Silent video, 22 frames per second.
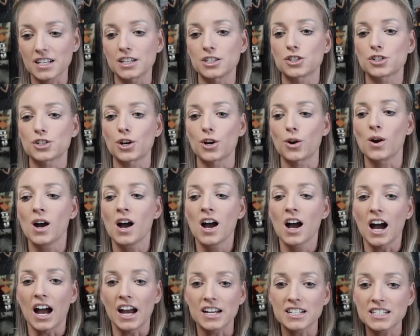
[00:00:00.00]
And so
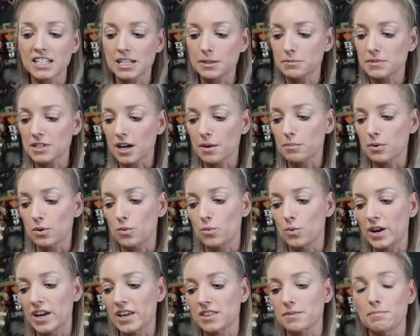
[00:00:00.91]
I teamed up
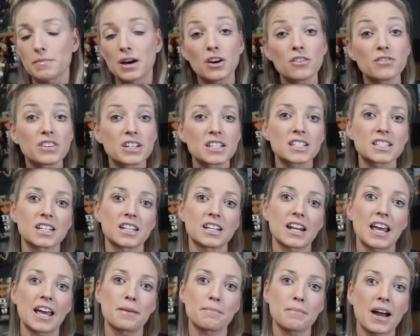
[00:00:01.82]
with Mel
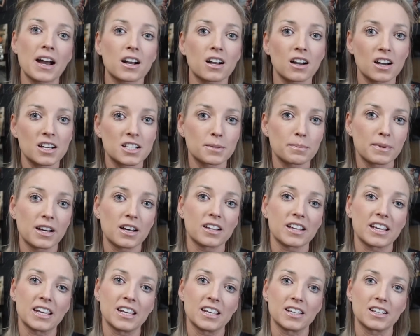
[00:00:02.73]
Vincent and Matt
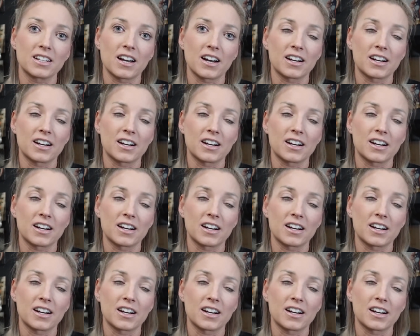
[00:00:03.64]
Gosbell in